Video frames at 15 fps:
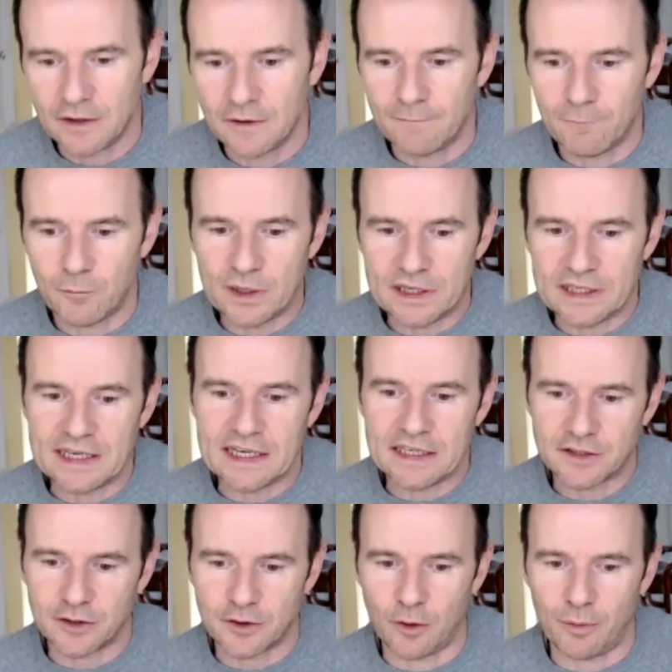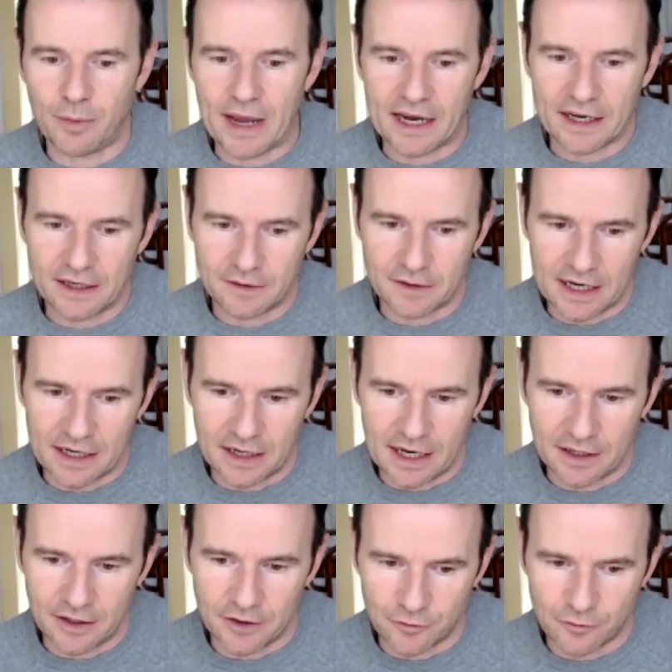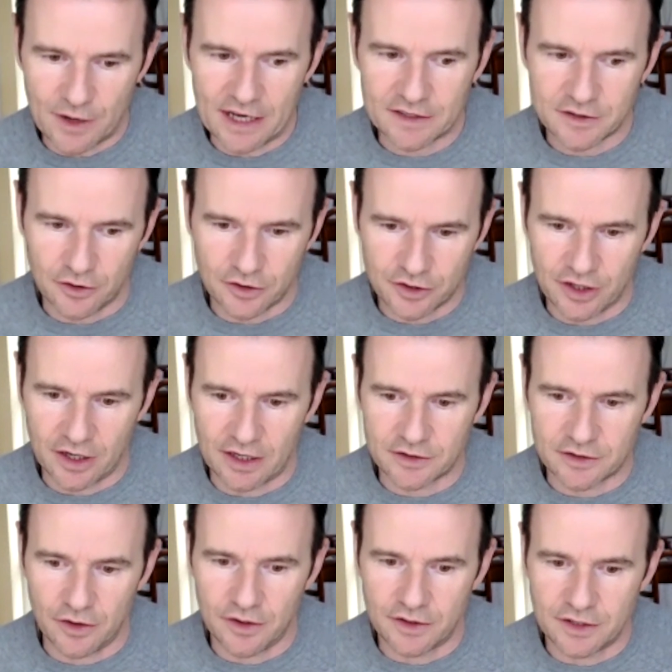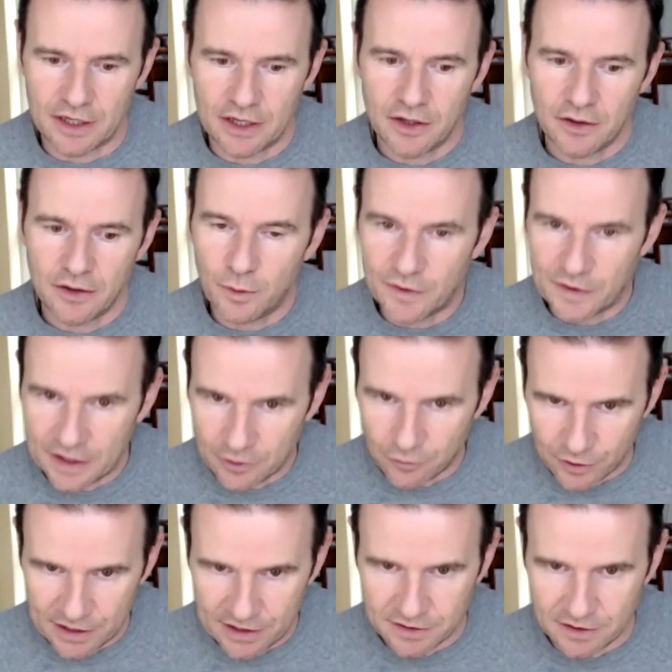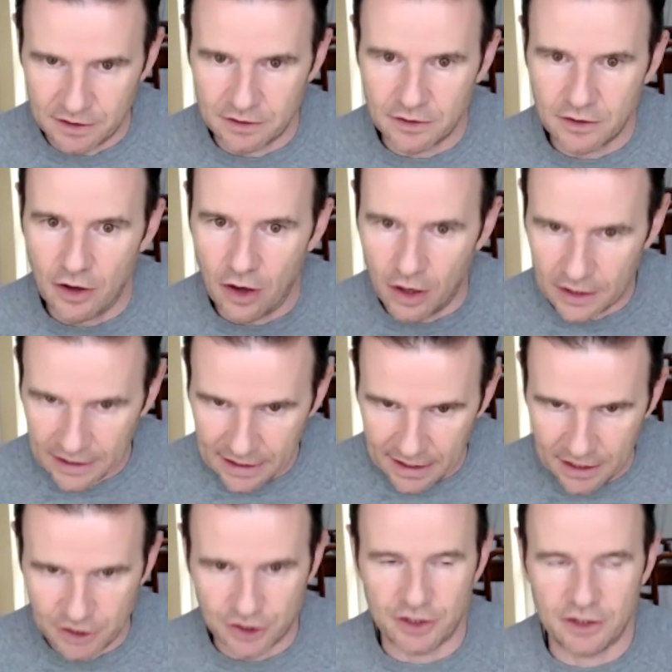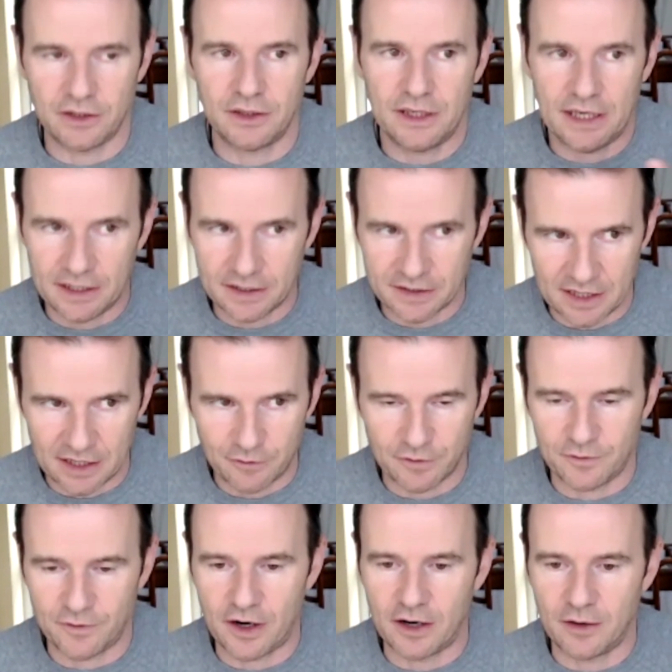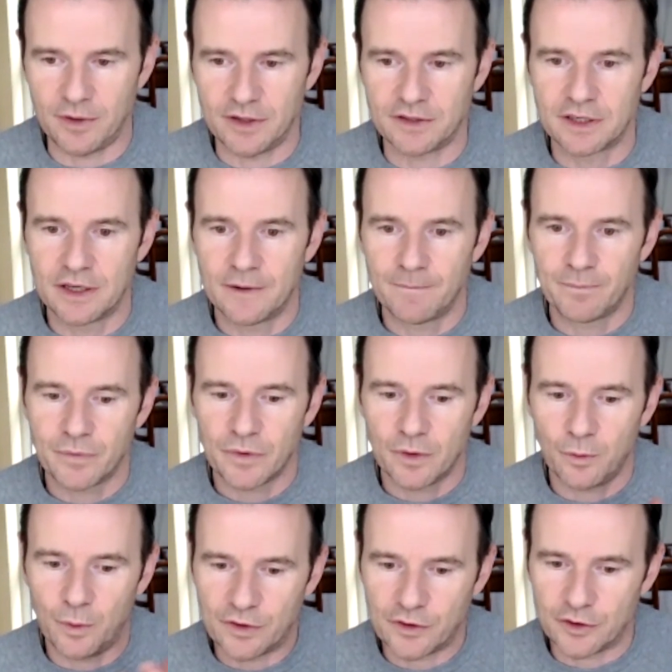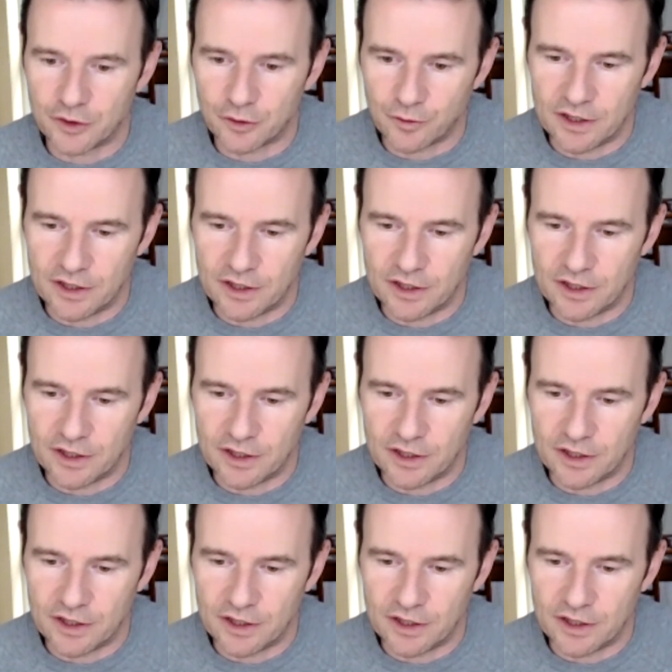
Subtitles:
we need to go back and address our childhood within reason, on occasion, in a safe environment, with a degree of